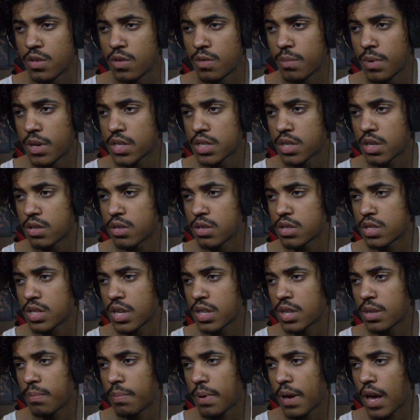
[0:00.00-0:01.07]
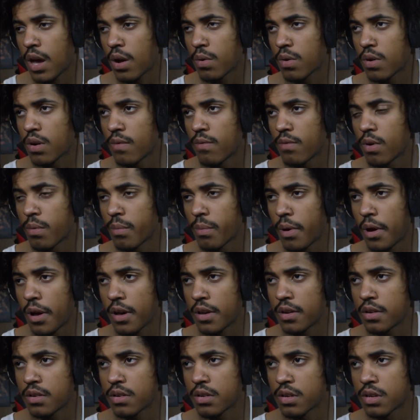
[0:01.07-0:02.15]
You must understand the power of your
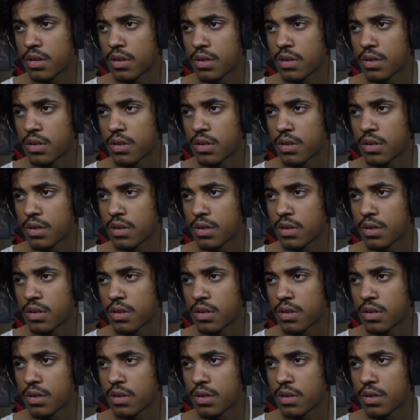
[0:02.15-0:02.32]
mind.